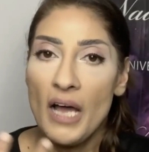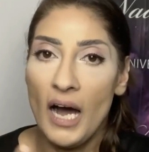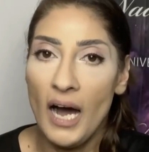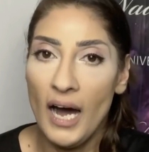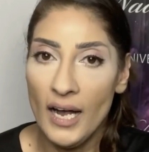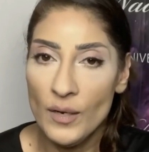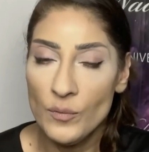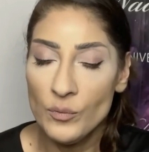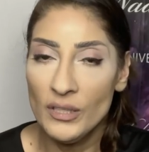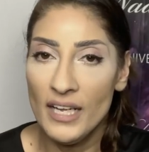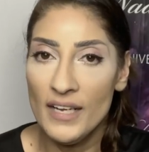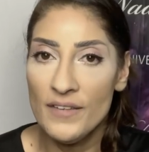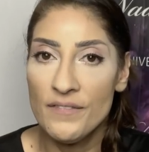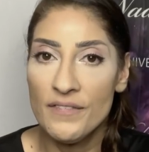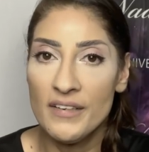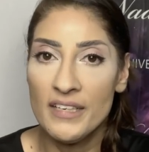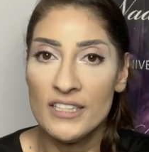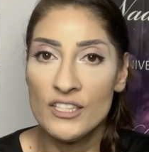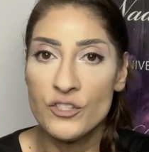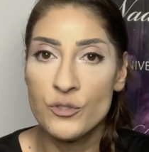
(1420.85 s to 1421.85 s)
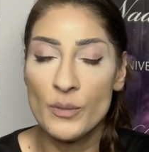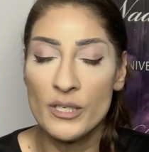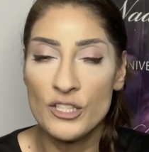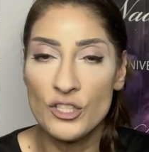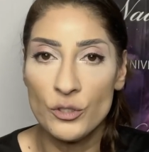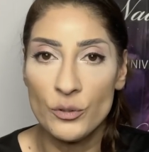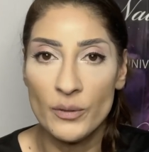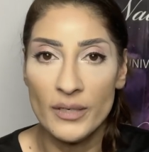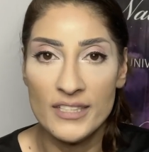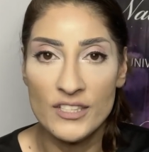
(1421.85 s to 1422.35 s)
I will have Venus
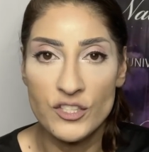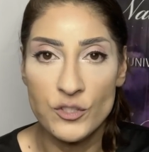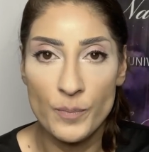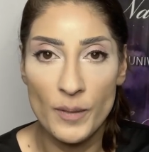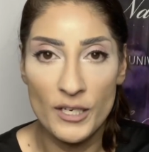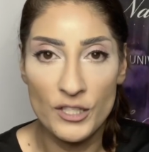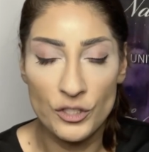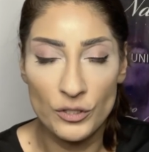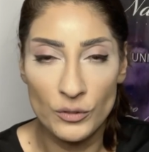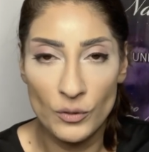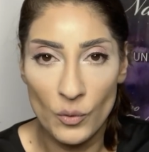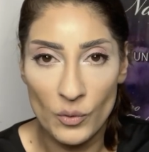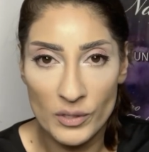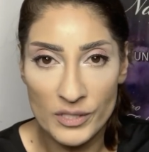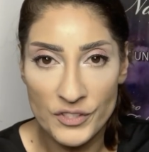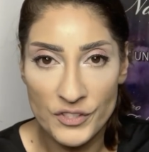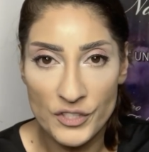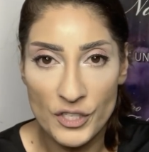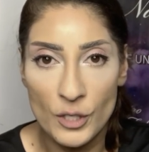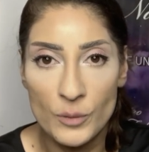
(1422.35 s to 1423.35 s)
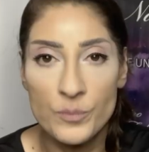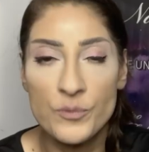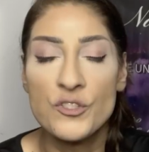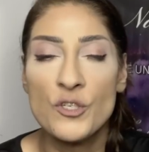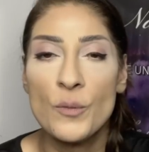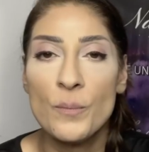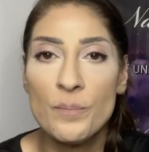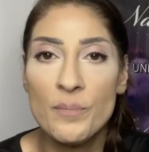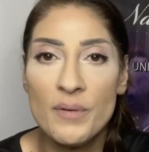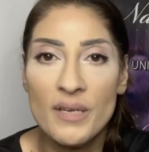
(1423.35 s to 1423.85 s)
retrograde special horoscope,
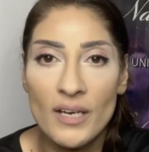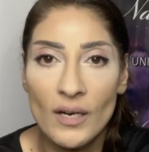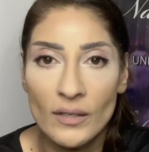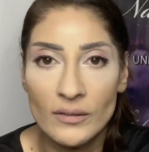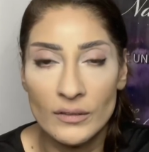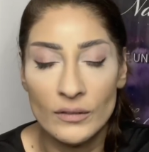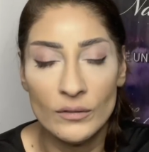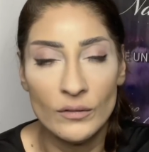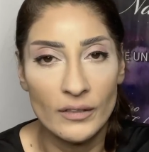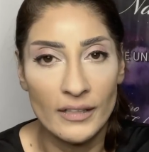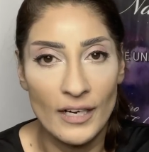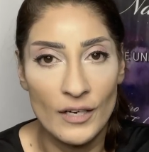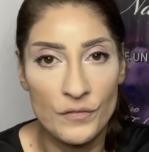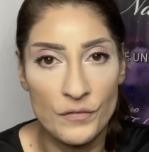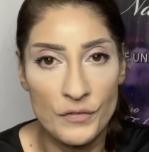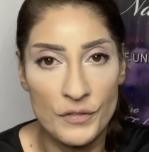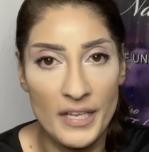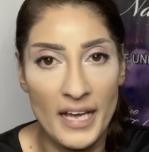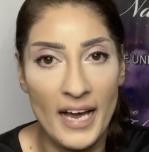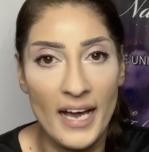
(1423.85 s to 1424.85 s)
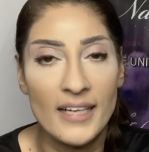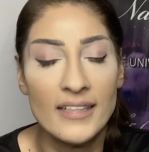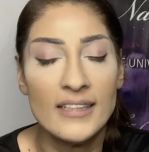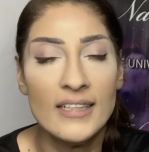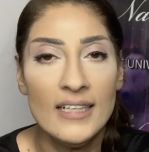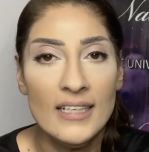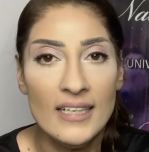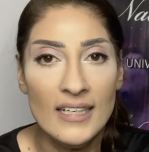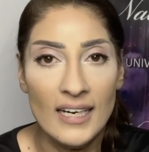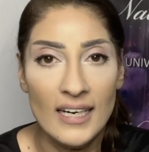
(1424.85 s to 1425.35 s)
so be on the lookout for that
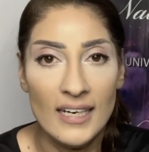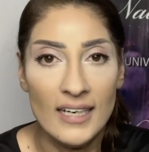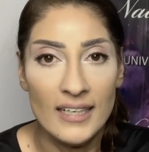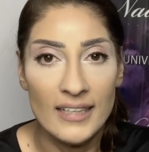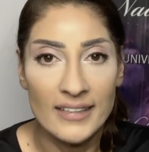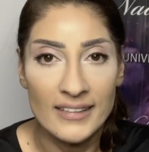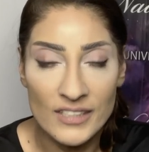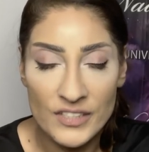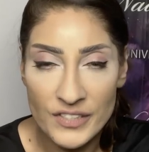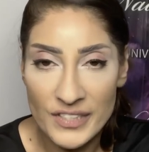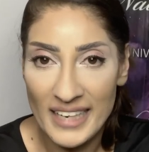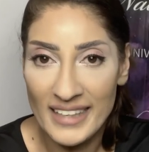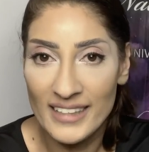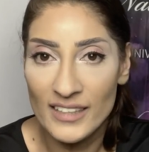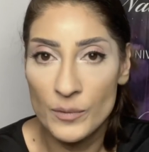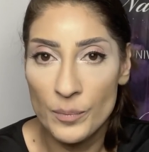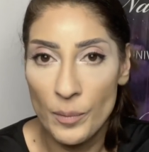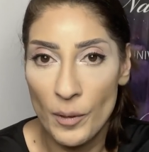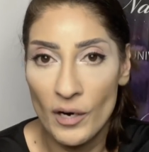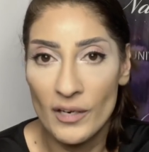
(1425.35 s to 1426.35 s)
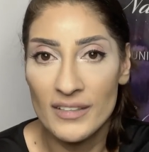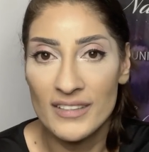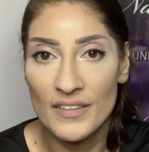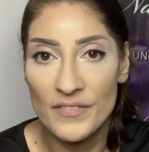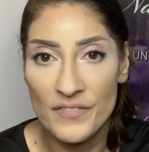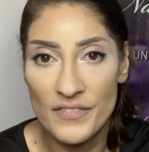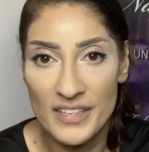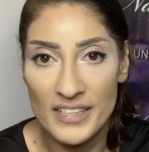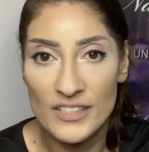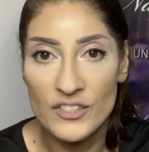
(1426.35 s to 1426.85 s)
uh, in the second part
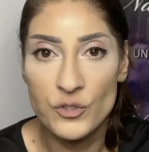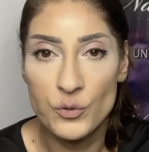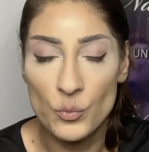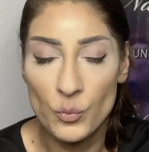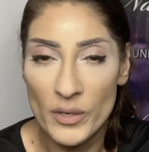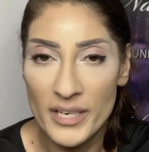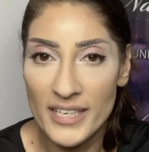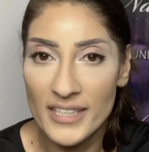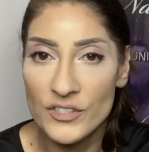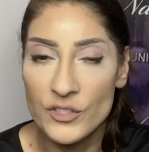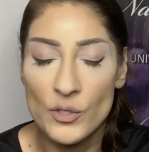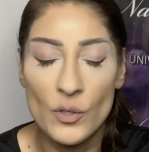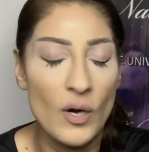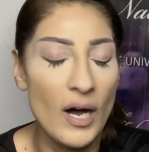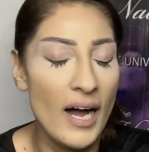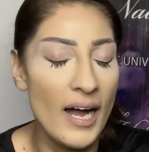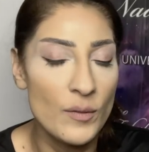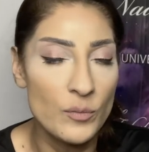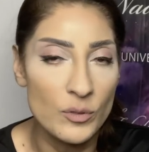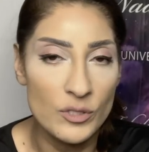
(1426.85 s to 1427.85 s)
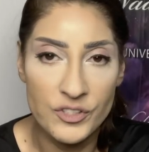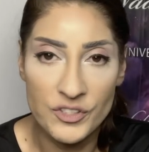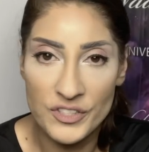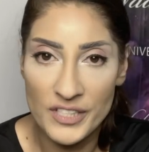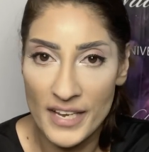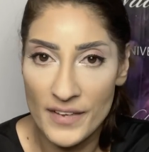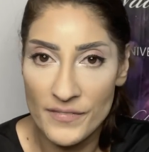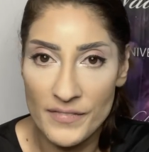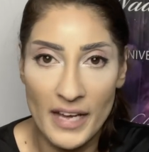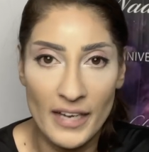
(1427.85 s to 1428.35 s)
of this week. So I will
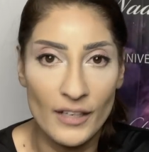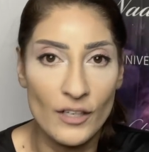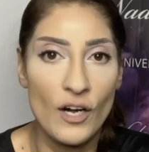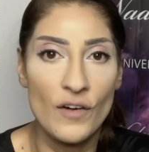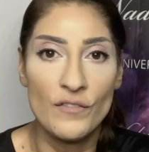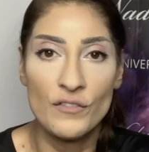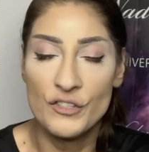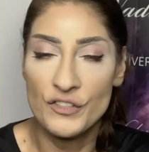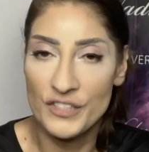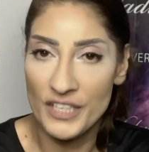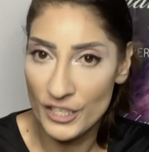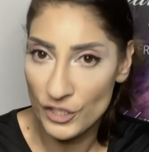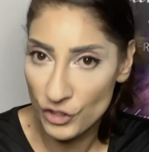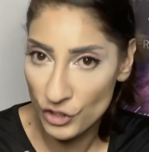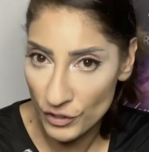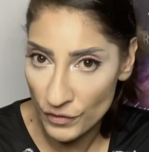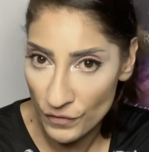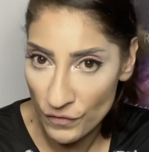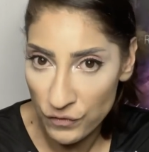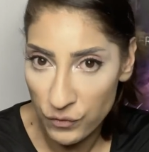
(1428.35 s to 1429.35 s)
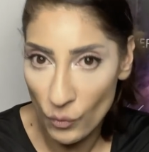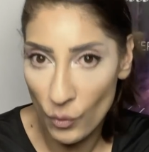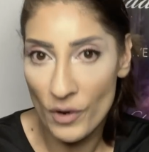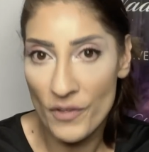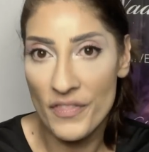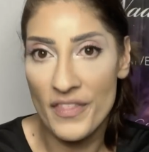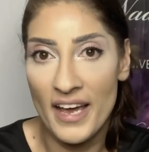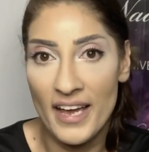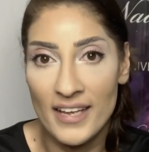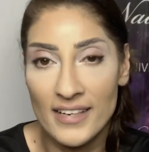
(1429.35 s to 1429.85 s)
save that conversation for
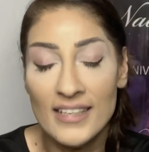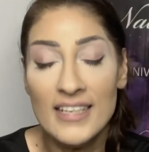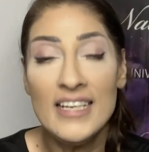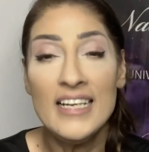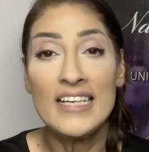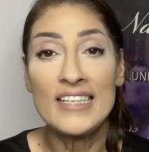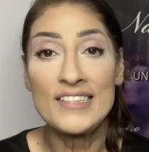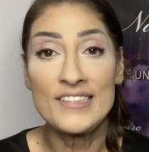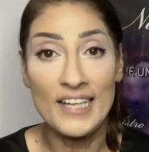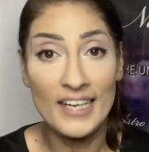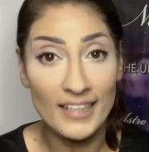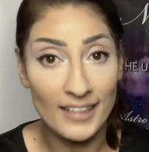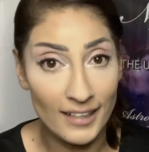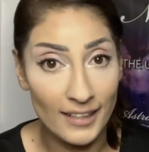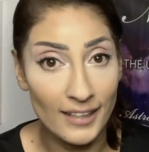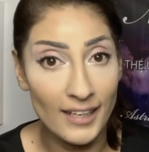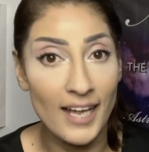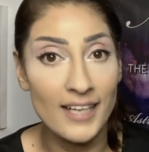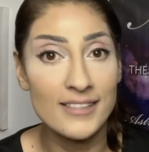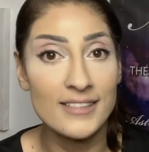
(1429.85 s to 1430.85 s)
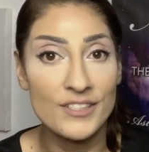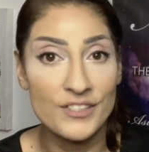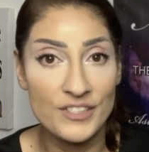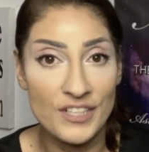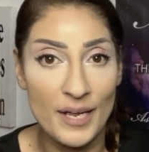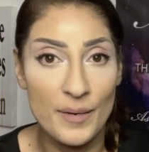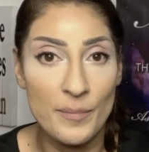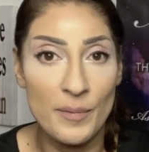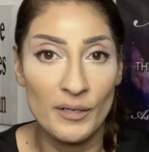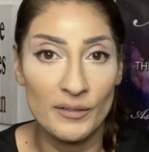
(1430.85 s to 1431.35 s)
then because I got a lot to
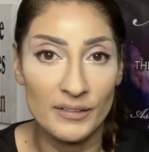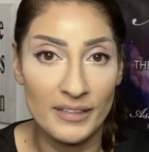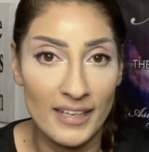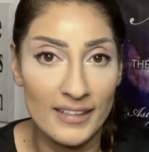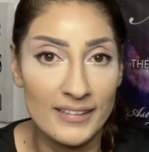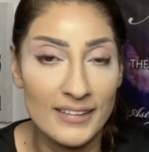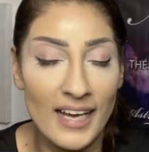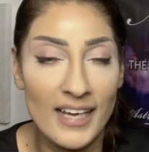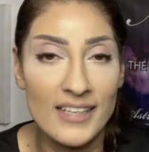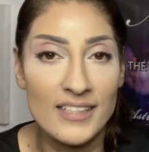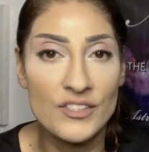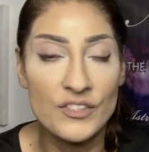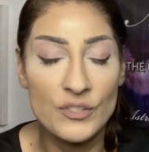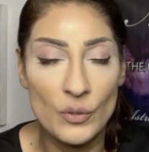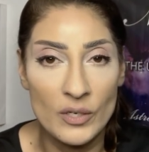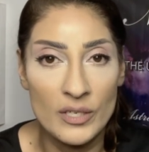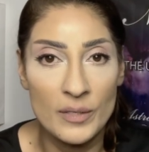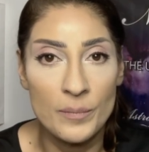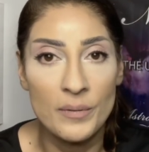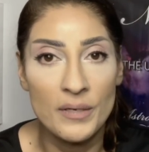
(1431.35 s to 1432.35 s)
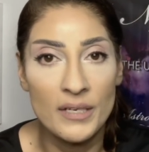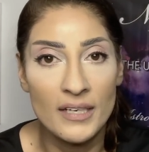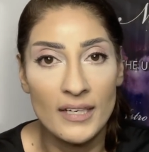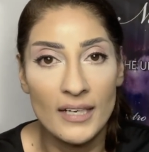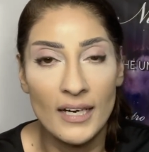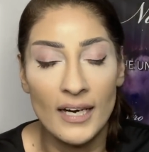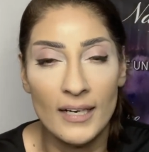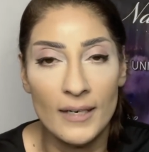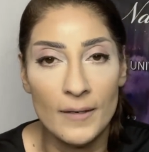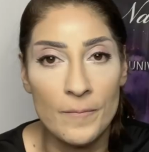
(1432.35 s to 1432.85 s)
say about that. That is going to be,
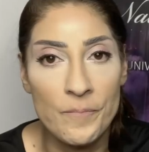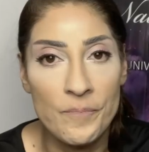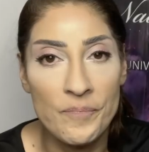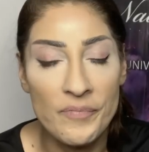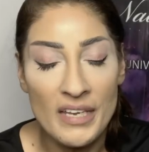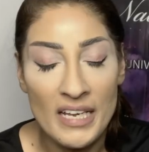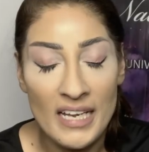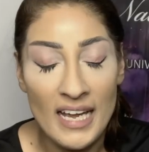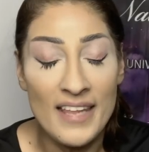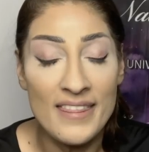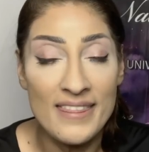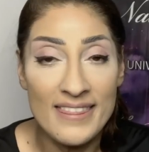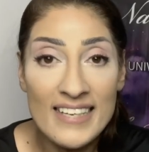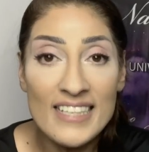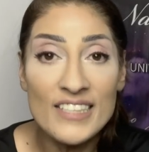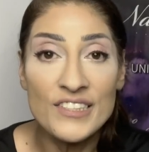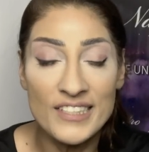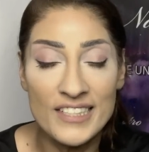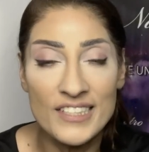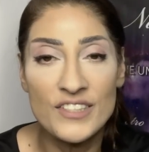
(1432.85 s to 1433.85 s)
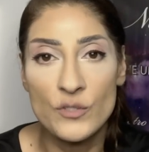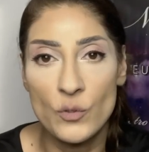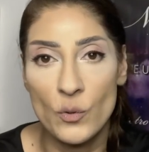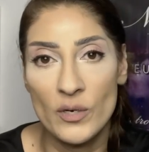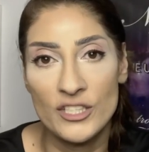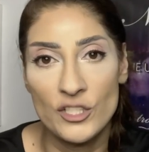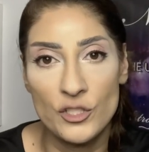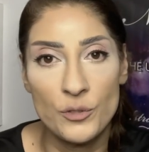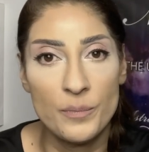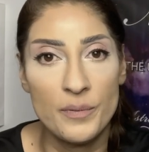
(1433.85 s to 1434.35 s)
um, and this is
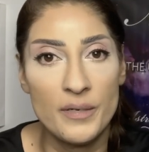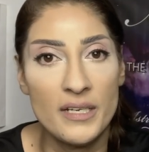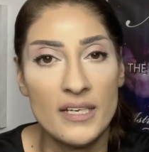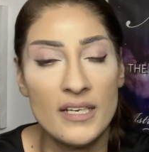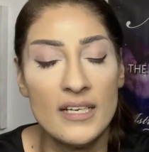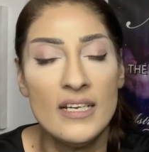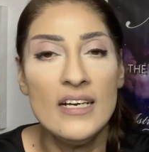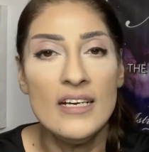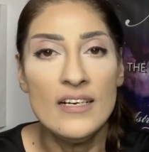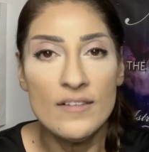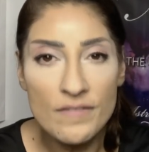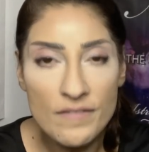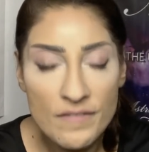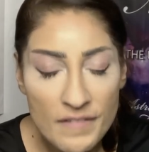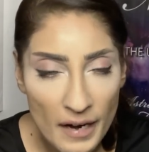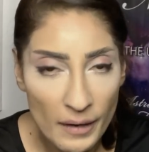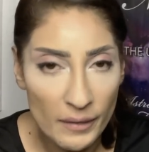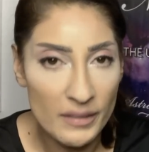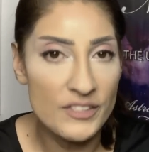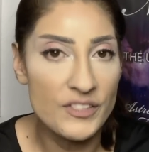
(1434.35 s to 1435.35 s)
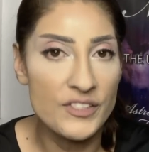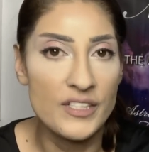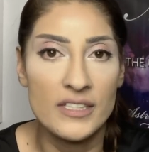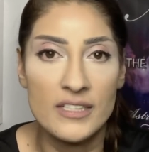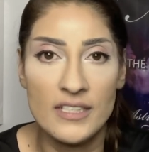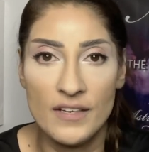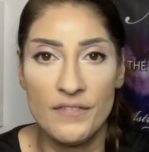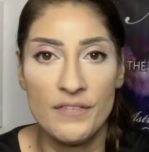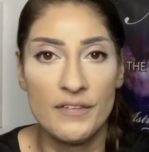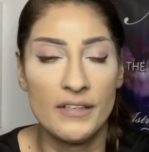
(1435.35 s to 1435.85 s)
going to be very
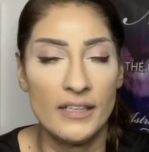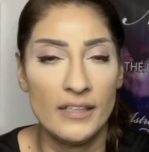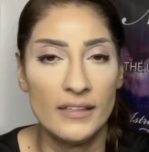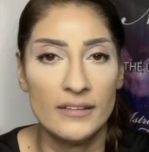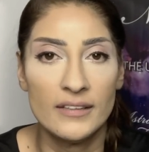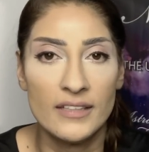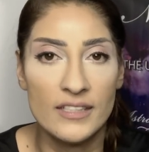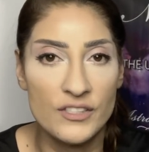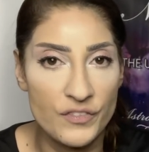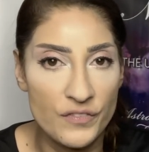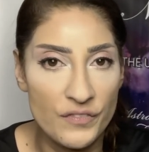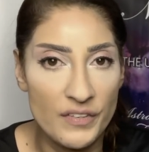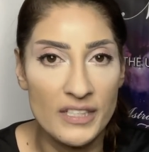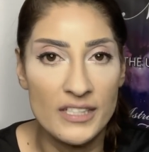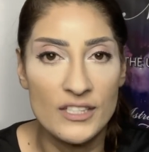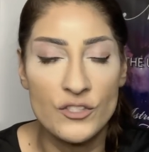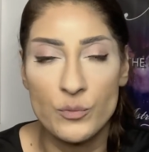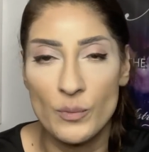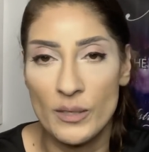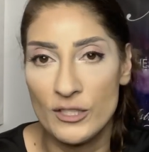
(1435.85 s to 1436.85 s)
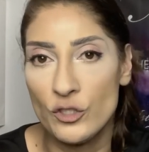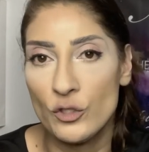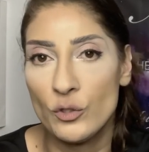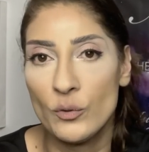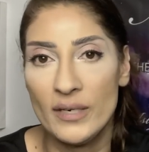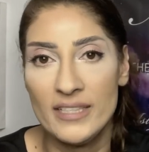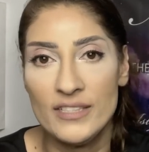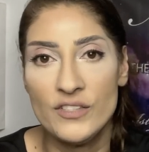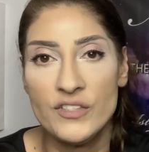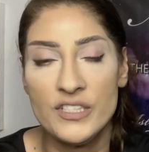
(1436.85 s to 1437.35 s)
significant, this Venus
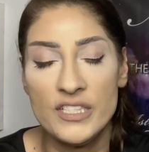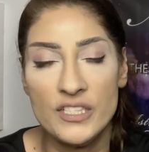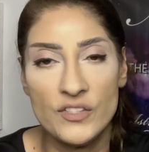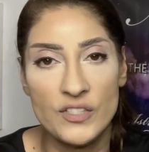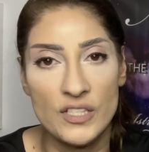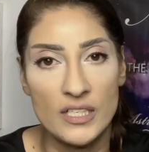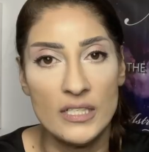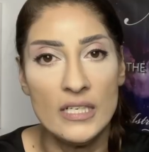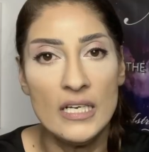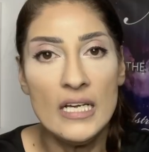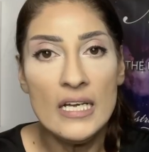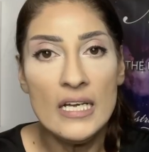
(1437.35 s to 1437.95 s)
retrograde season,